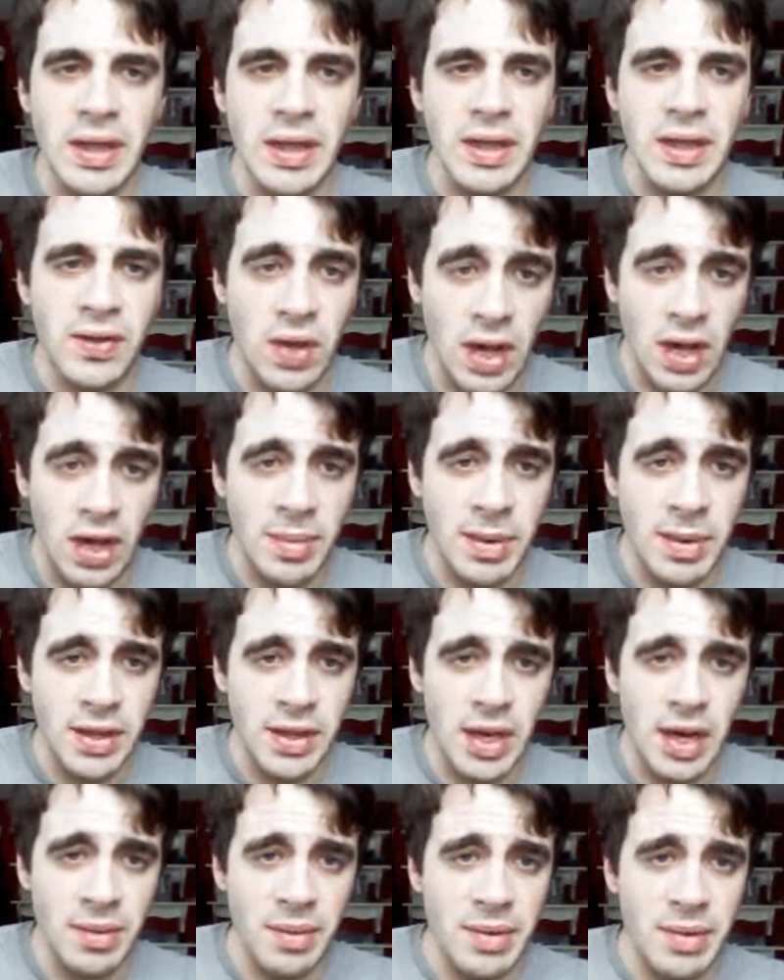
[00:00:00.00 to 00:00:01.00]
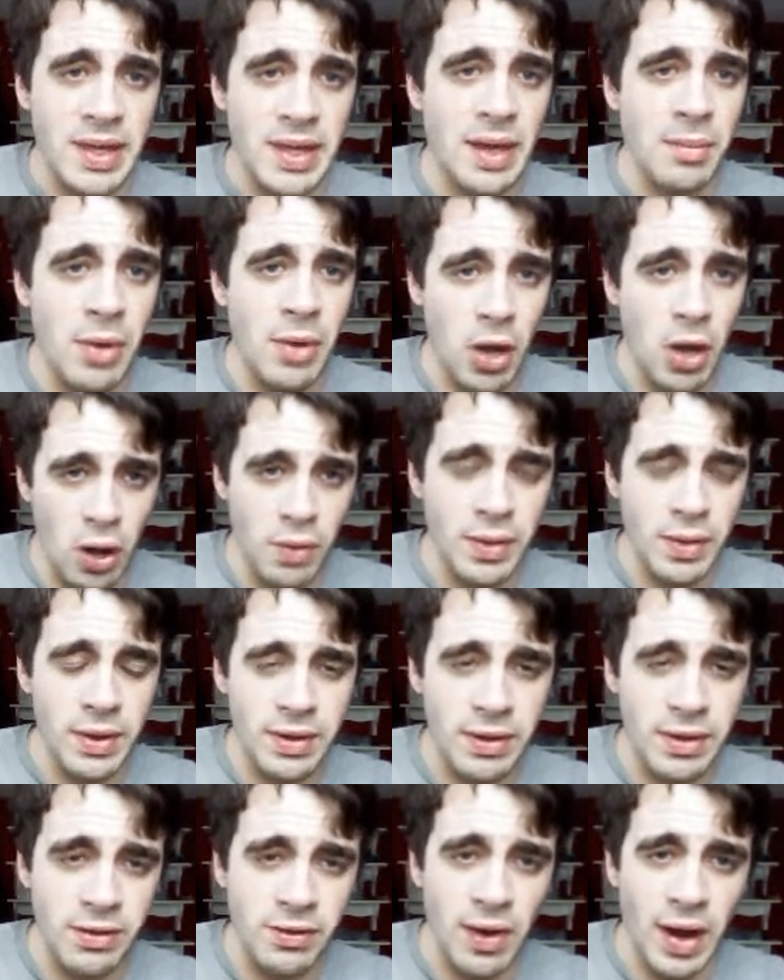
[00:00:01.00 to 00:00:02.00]
Let's talk about the comics I'm always
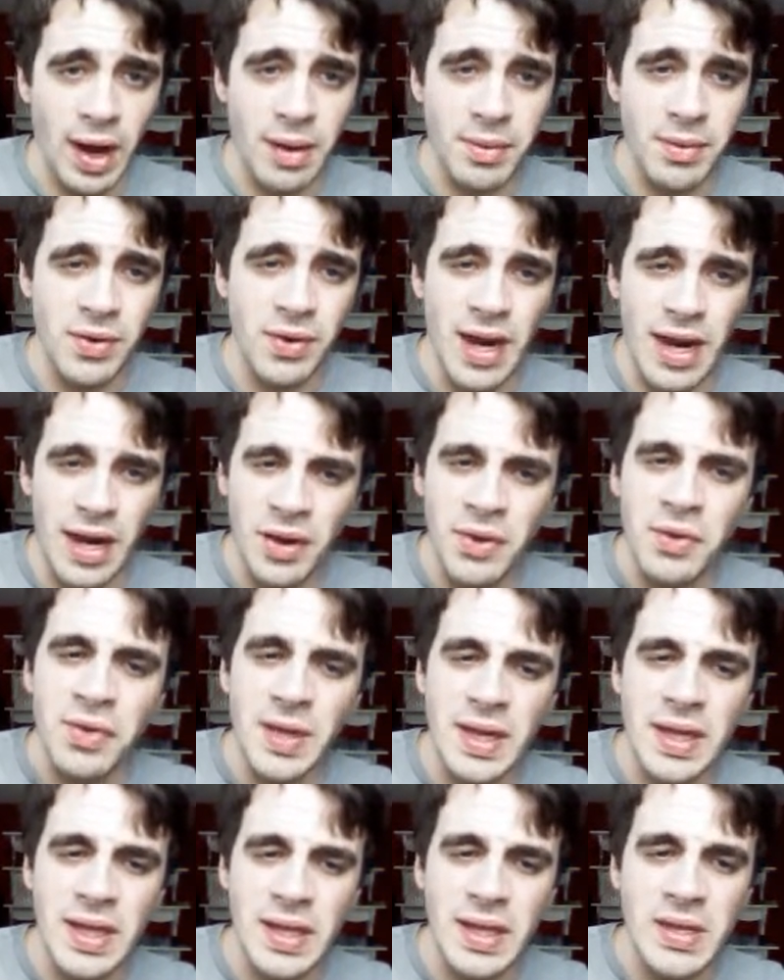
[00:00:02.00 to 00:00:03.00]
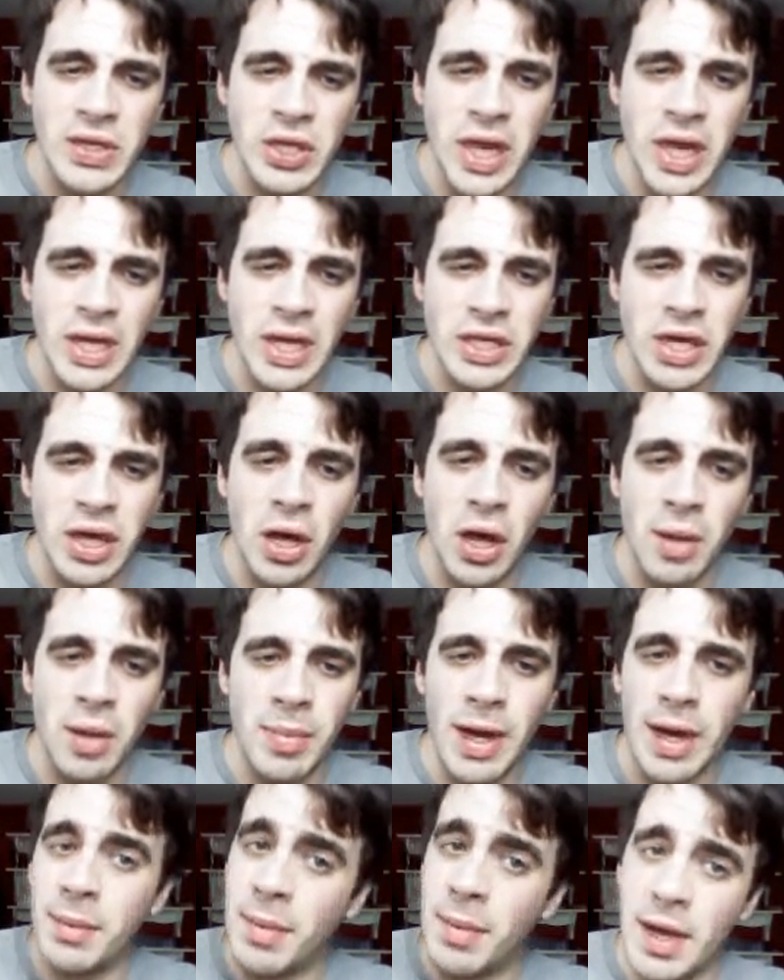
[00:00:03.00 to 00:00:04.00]
subscribed to, and I don't think this changed at all,
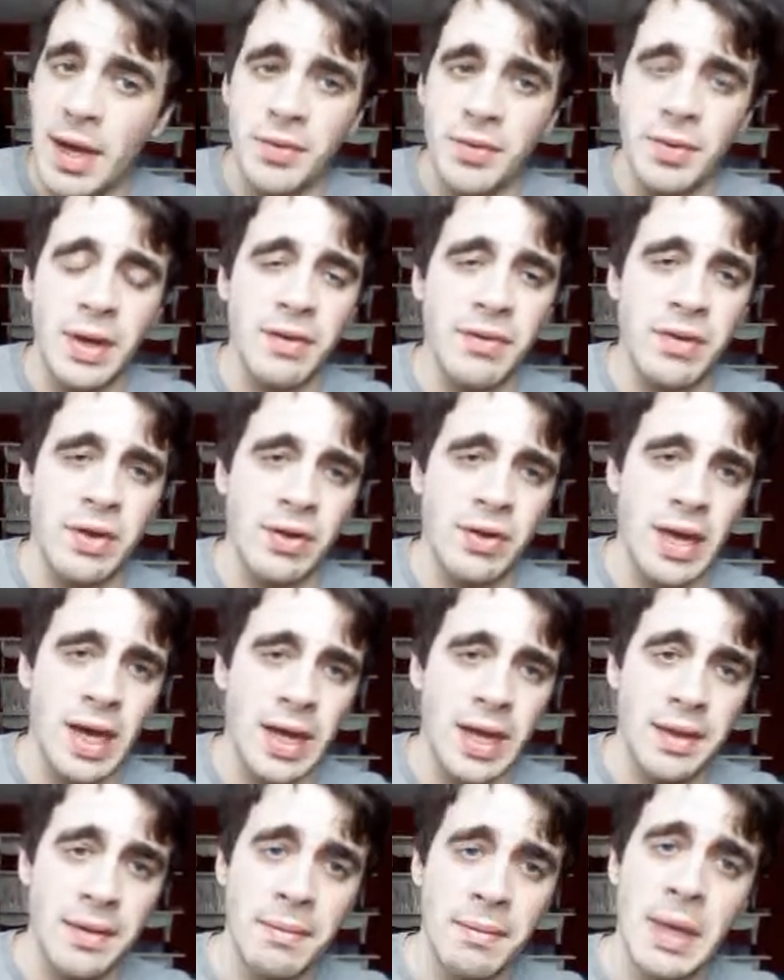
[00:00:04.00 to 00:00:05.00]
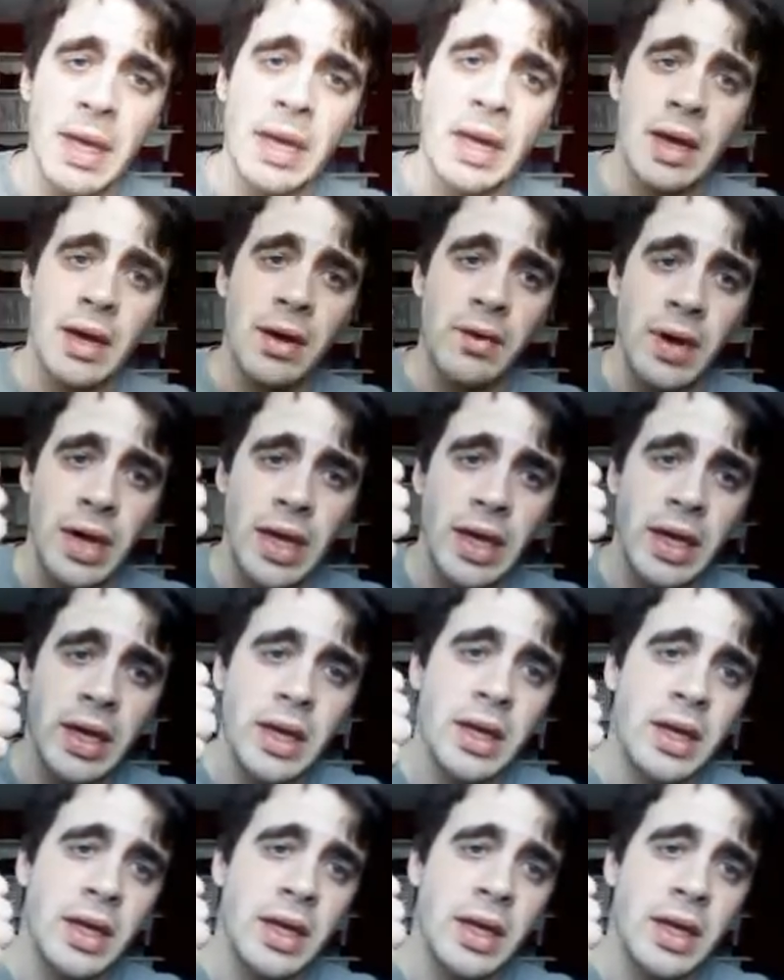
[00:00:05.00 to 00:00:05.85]
but I might as well give it to you guys. Ready?